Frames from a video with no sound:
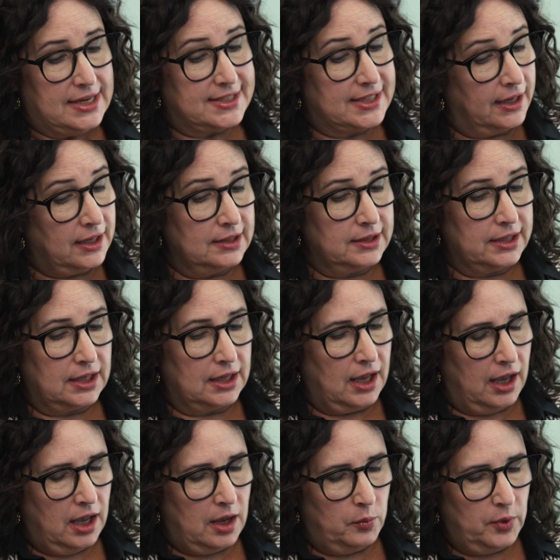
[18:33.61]

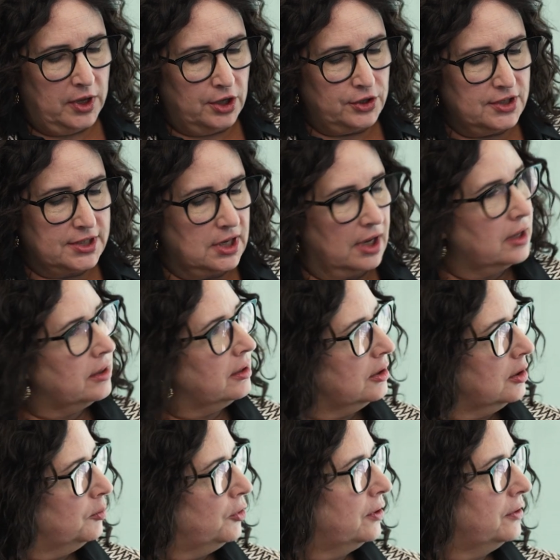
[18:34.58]
Secondly, we understand
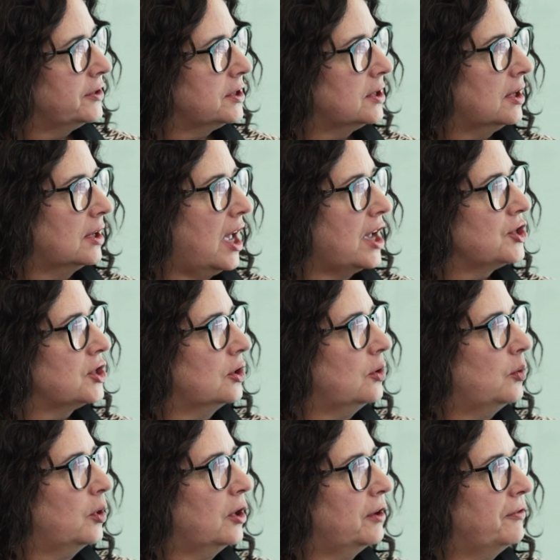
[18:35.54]
that you moved to the
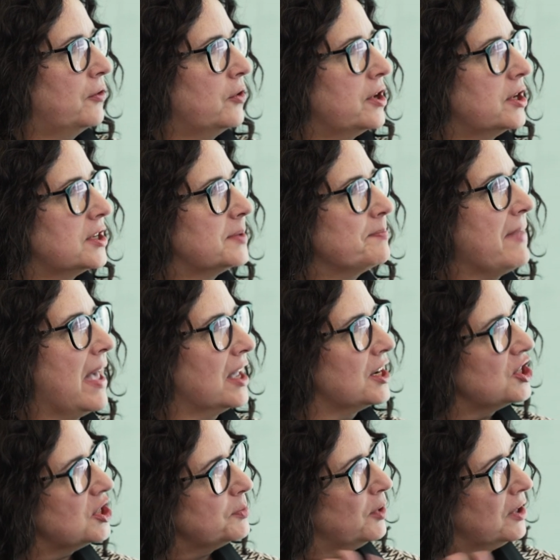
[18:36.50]
National Workforce
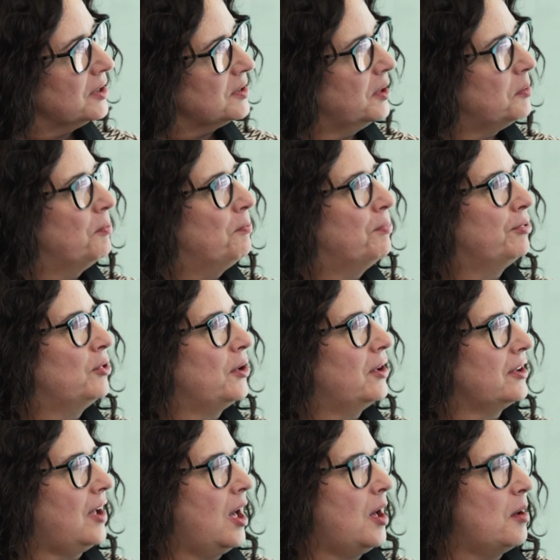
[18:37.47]
Management
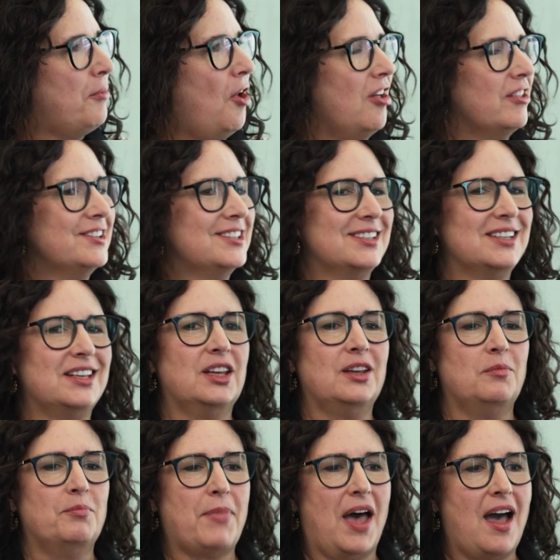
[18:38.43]

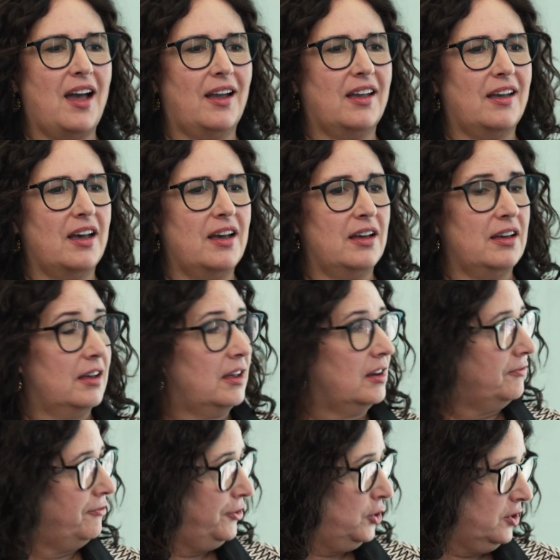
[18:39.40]
policy back
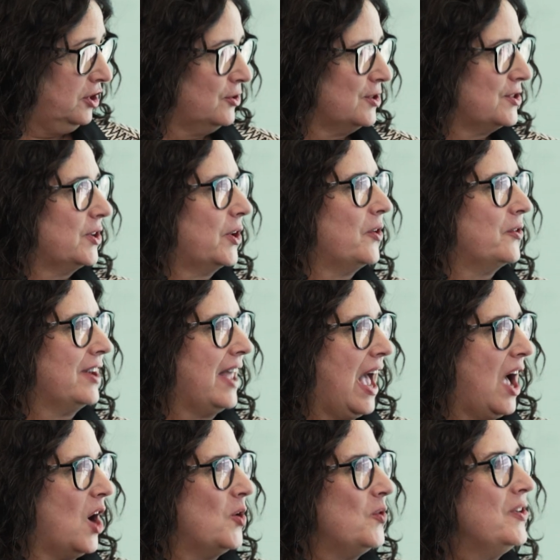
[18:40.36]
a few years ago
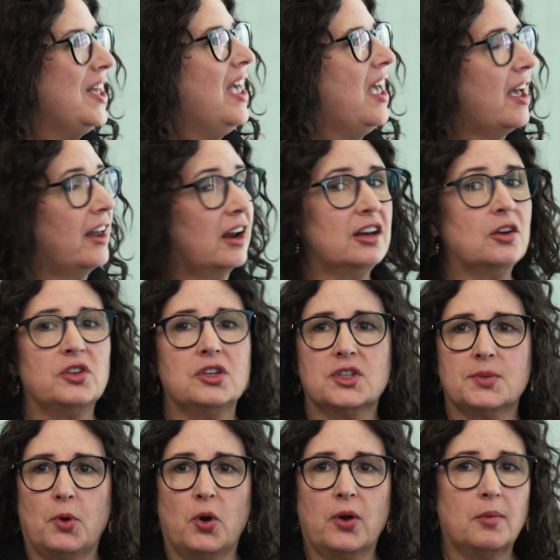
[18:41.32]
now, and I know
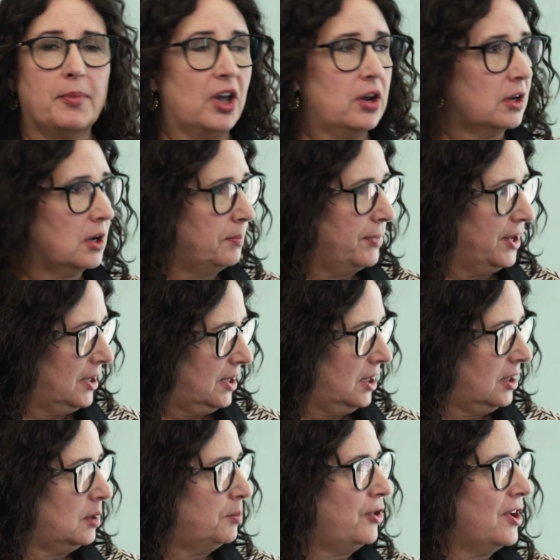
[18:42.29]
you spoke about it a bit
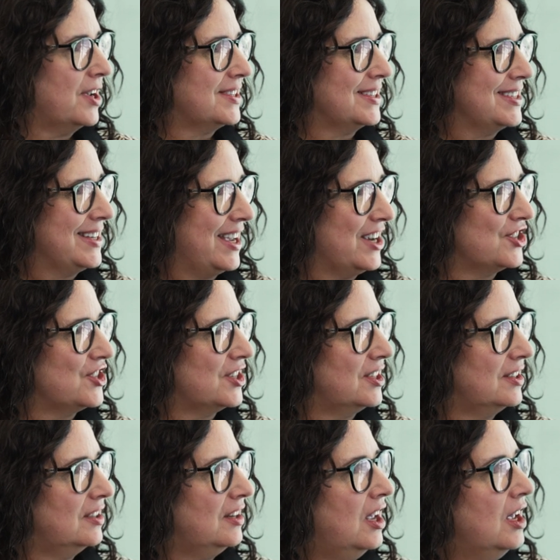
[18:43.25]
in the
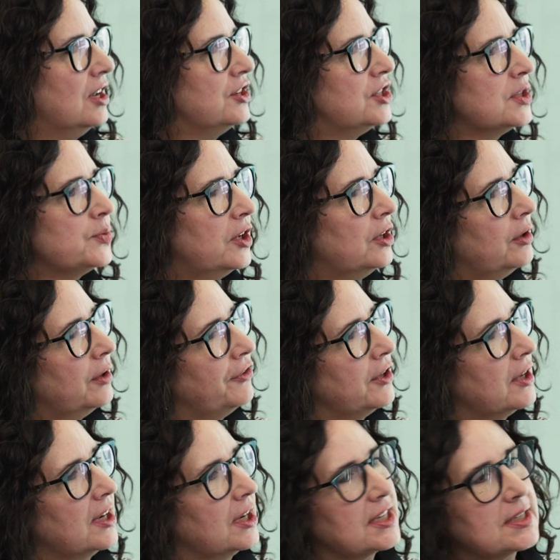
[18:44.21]
presentation. Just wondering
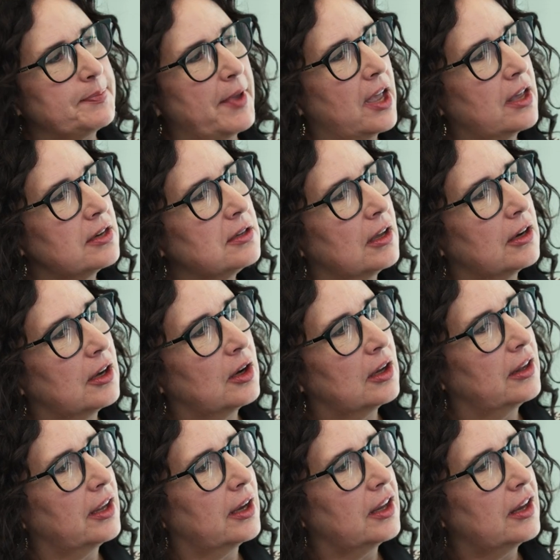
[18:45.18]
if you can expand on
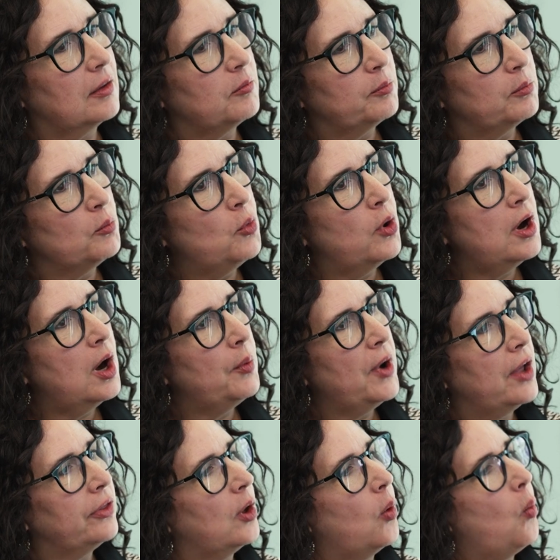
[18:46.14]
it, like more
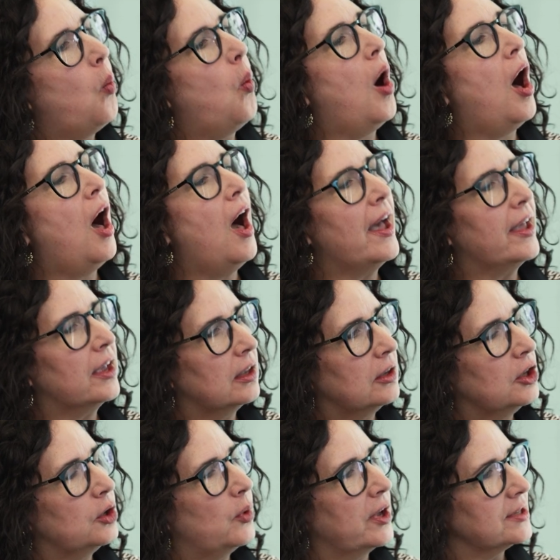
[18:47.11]
around the
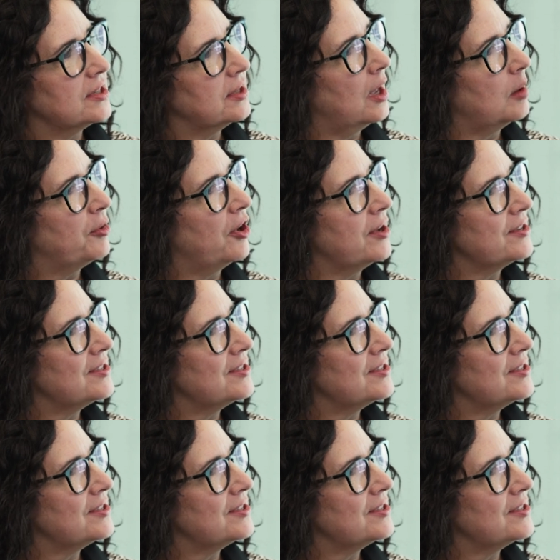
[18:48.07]
why you went to that